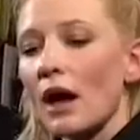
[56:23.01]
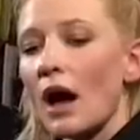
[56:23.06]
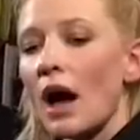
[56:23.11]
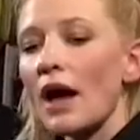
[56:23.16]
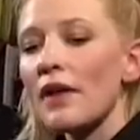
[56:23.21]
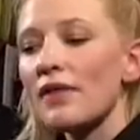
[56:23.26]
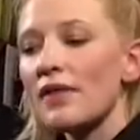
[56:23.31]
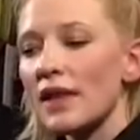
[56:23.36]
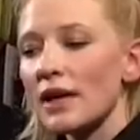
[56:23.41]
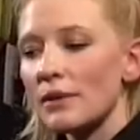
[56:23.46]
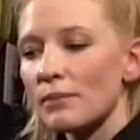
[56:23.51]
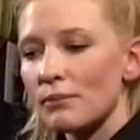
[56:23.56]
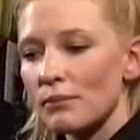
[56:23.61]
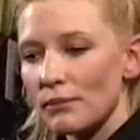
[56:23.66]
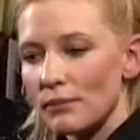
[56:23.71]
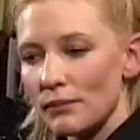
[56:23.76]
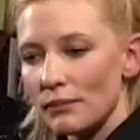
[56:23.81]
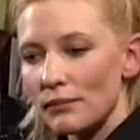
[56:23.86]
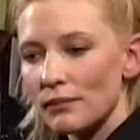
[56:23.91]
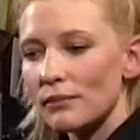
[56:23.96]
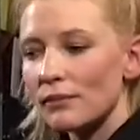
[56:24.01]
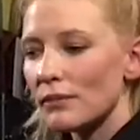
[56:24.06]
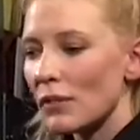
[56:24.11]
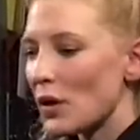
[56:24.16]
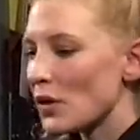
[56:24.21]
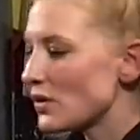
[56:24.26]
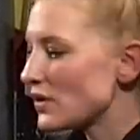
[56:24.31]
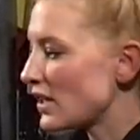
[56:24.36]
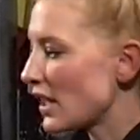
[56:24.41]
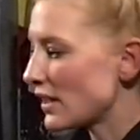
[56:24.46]
I think
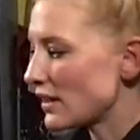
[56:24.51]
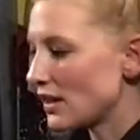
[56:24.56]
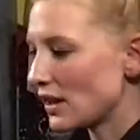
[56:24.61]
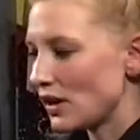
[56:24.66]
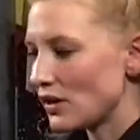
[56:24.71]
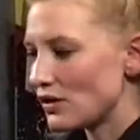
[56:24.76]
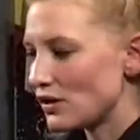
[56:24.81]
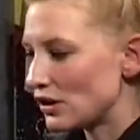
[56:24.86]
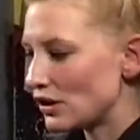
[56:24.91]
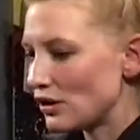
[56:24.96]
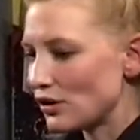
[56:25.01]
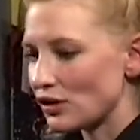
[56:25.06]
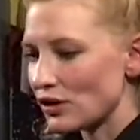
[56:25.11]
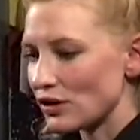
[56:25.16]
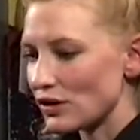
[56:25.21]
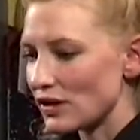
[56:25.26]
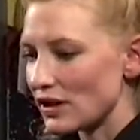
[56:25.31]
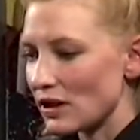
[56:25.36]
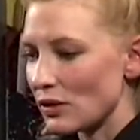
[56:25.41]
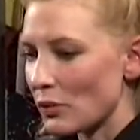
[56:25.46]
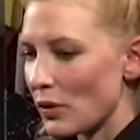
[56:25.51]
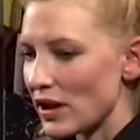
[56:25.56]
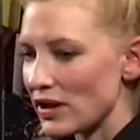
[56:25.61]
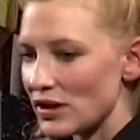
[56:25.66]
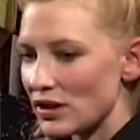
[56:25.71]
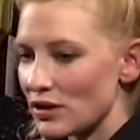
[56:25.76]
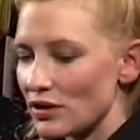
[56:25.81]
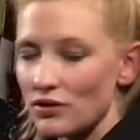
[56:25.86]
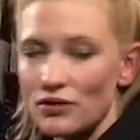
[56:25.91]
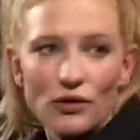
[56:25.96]
most acting institutions in the
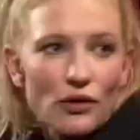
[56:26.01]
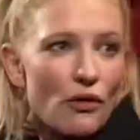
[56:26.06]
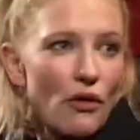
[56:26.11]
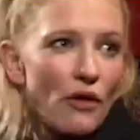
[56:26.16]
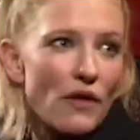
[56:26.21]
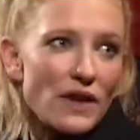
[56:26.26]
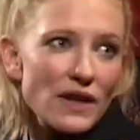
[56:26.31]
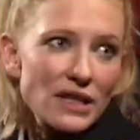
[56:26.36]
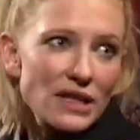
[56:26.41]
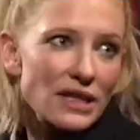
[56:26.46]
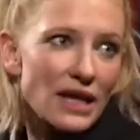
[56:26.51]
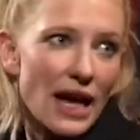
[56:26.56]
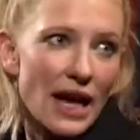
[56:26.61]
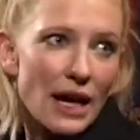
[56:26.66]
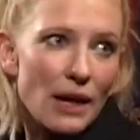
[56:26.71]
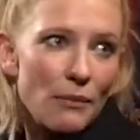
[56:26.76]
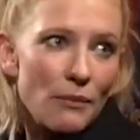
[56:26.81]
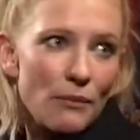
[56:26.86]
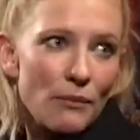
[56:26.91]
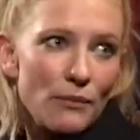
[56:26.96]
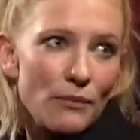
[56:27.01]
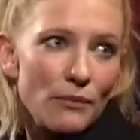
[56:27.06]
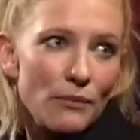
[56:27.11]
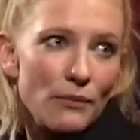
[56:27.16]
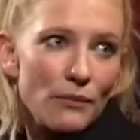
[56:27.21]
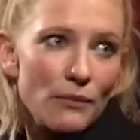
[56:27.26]
West draw on the same